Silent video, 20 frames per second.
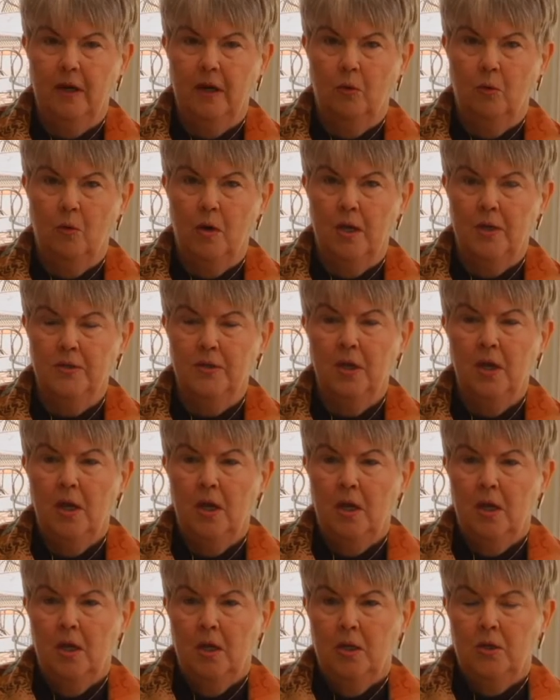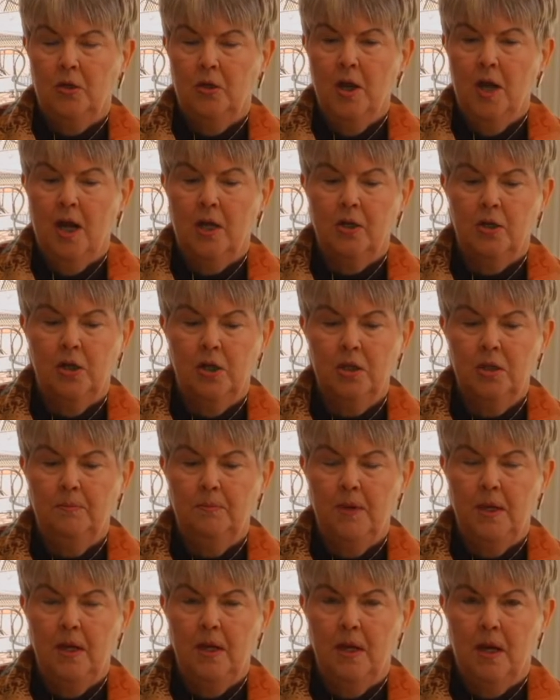there was to not
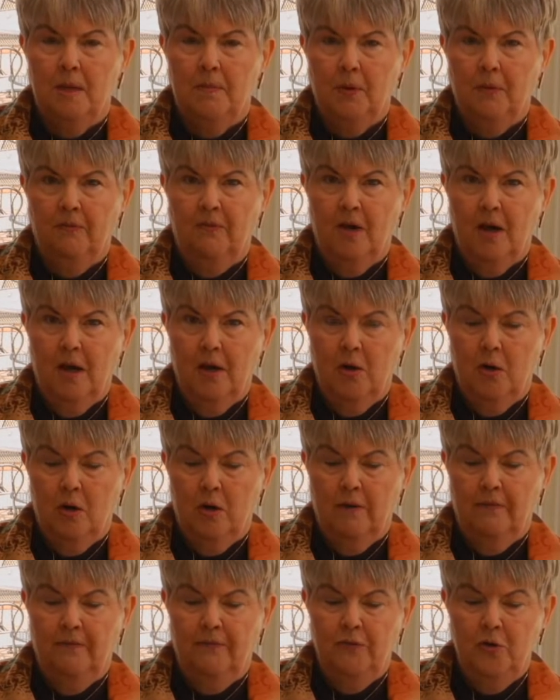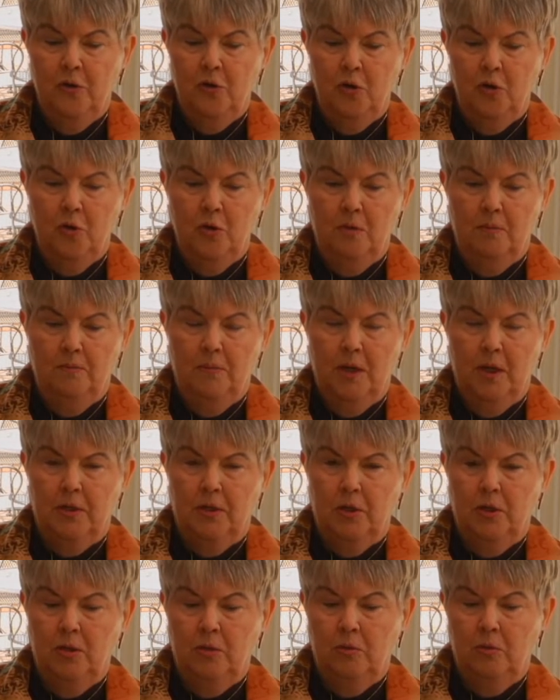just be a provider of food,
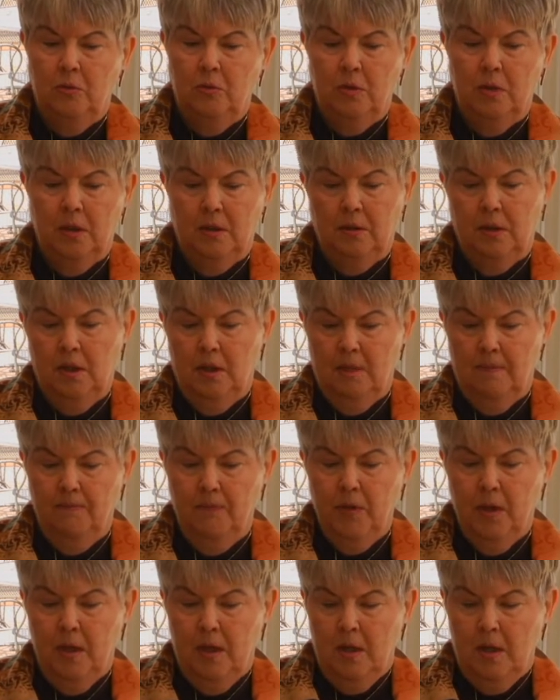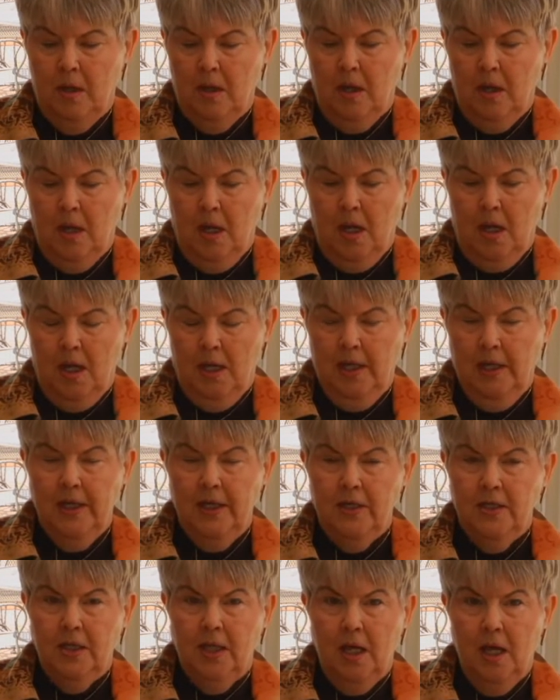but to
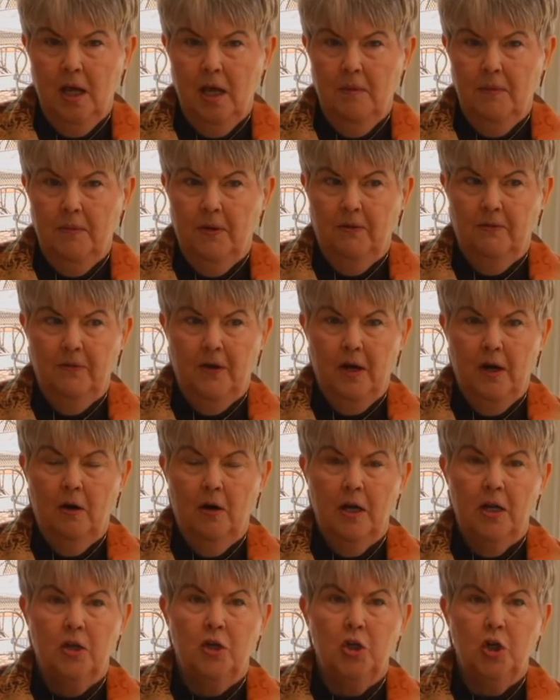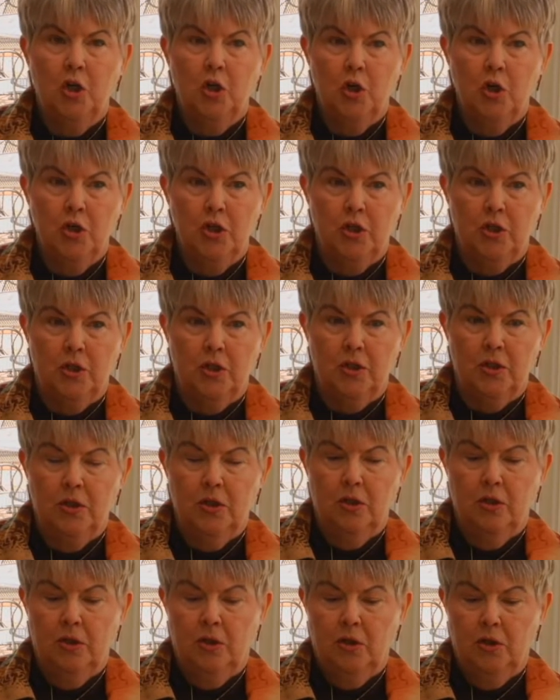enlist the help of area
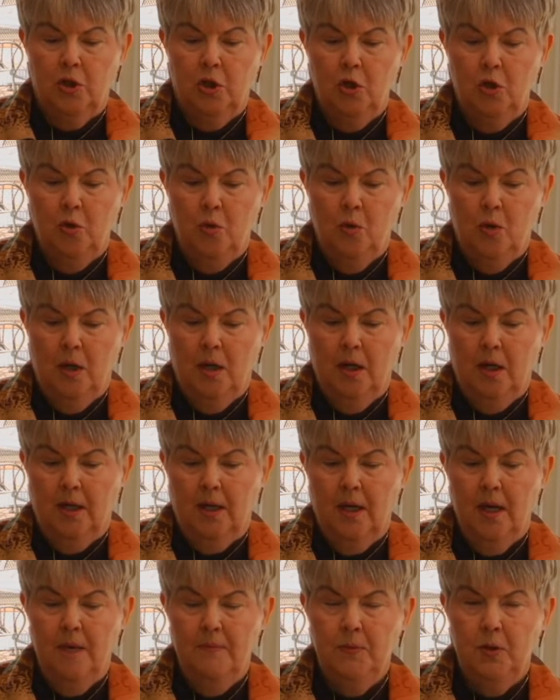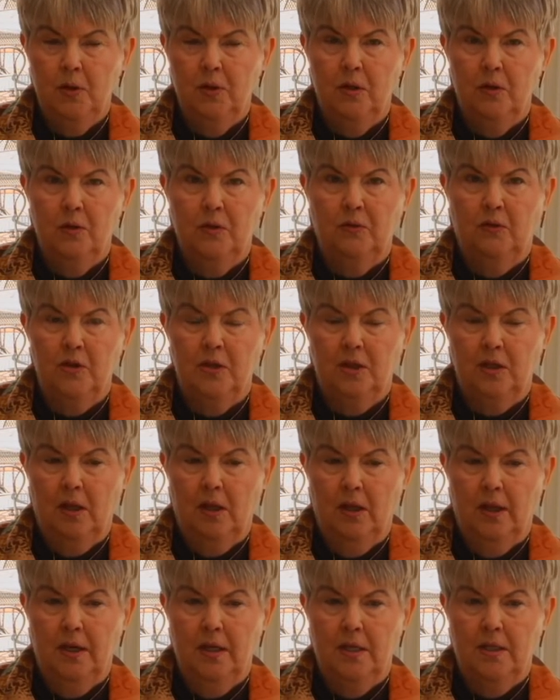churches to come to those
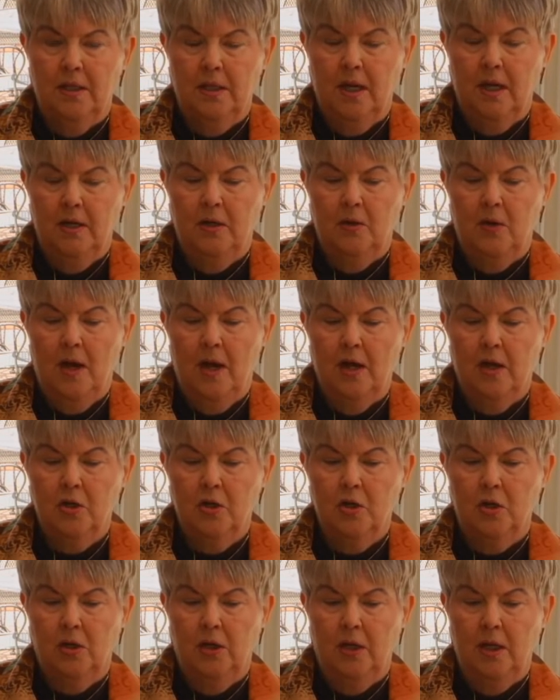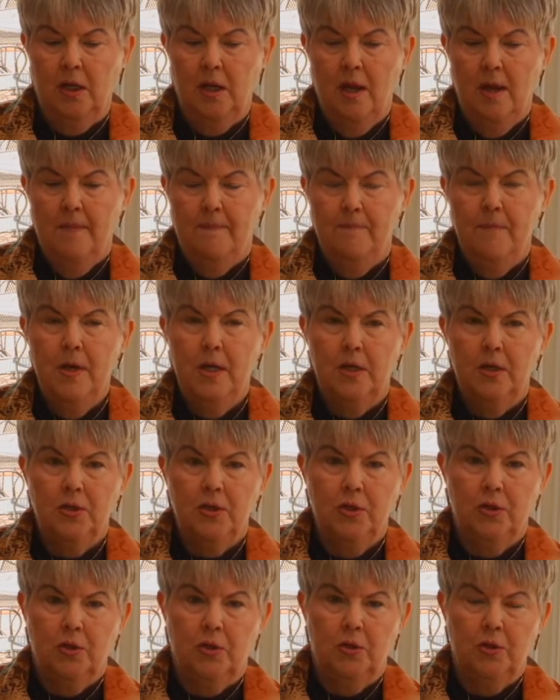facilities and to actually
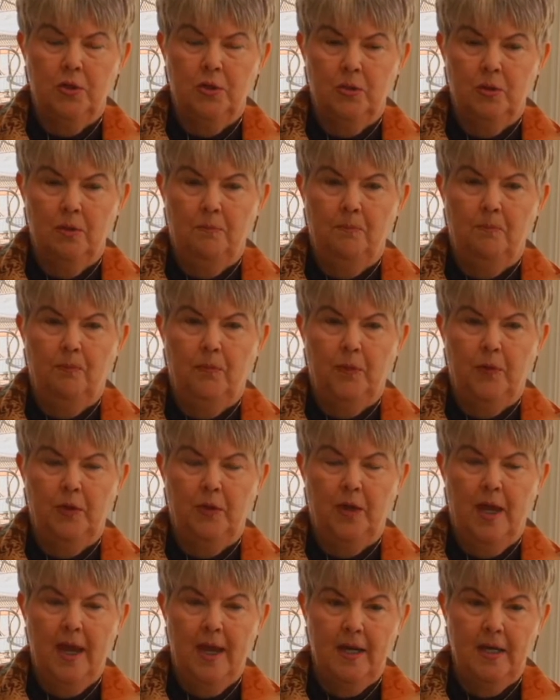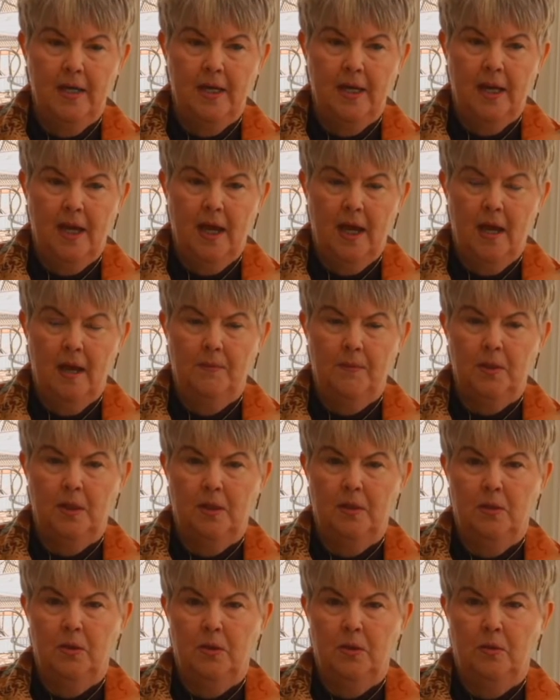minister to the handicapped
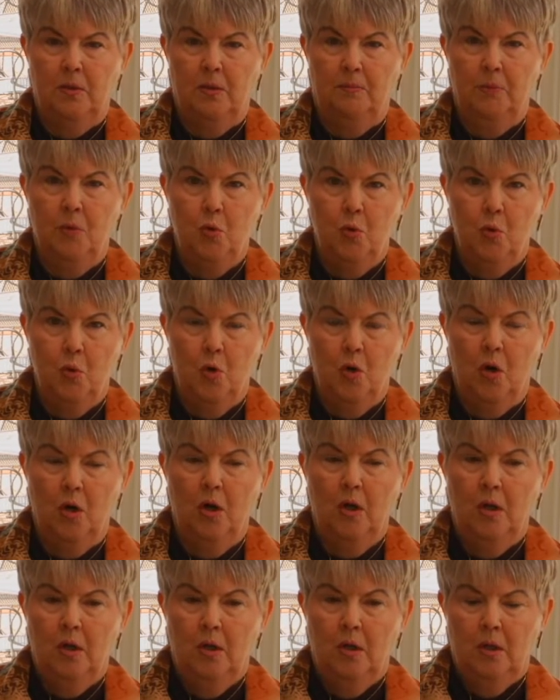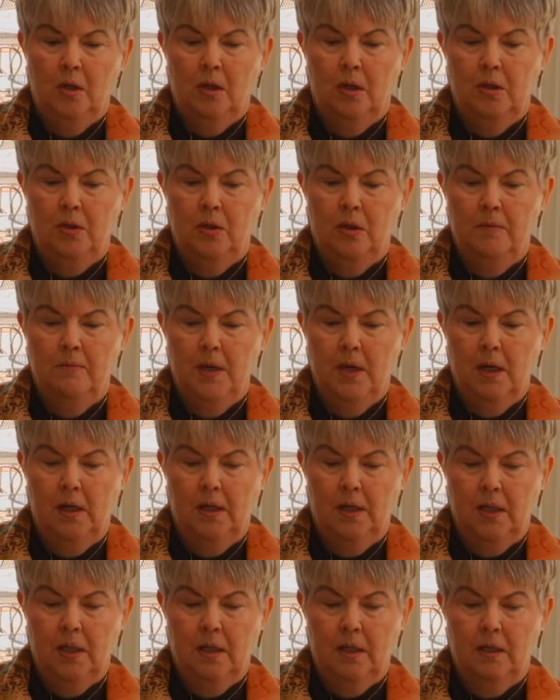and to the poor and to the
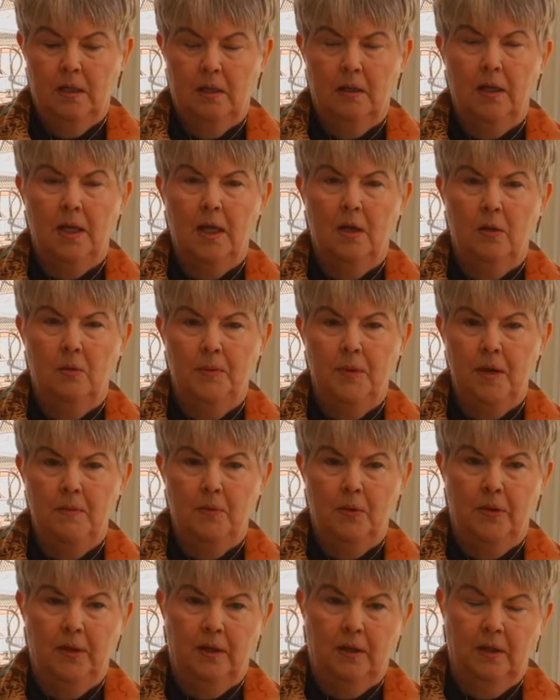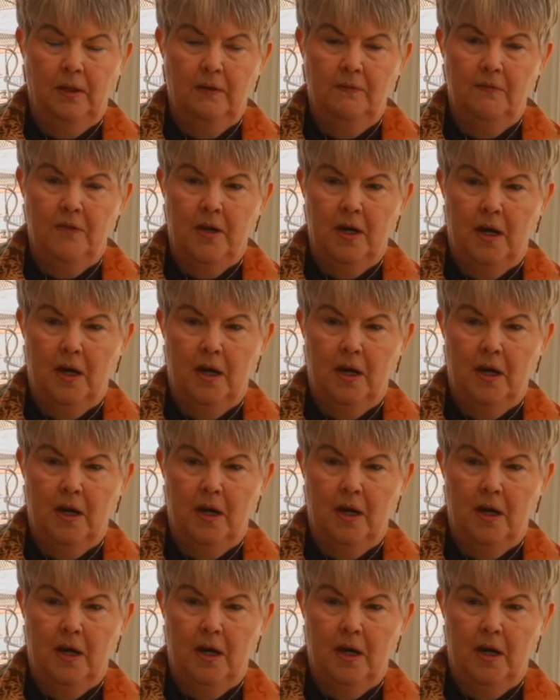mentally ill people that live